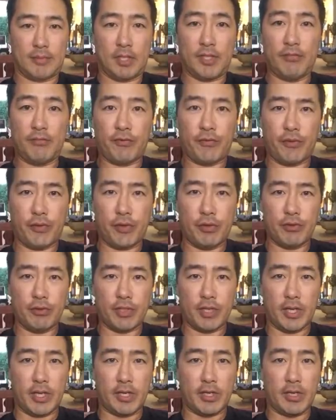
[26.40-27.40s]

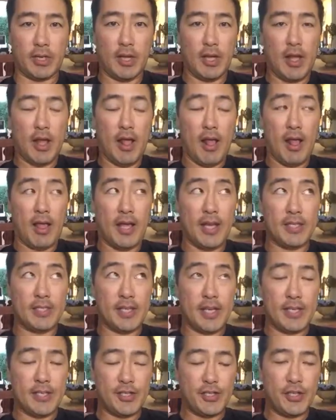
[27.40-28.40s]
confusing,
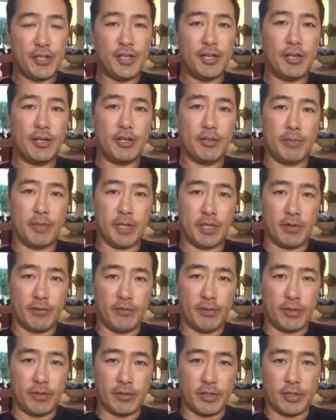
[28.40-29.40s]
it's engineered to be
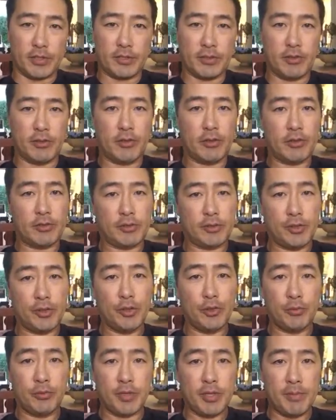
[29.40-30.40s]
confusing. So
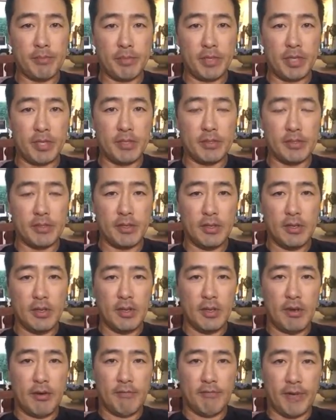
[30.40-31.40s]
to repeat,
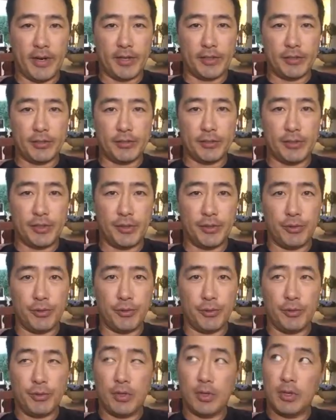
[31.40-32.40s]
FICO
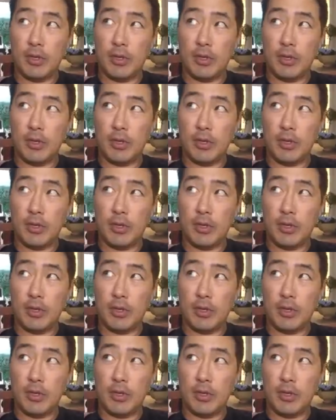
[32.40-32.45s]
2,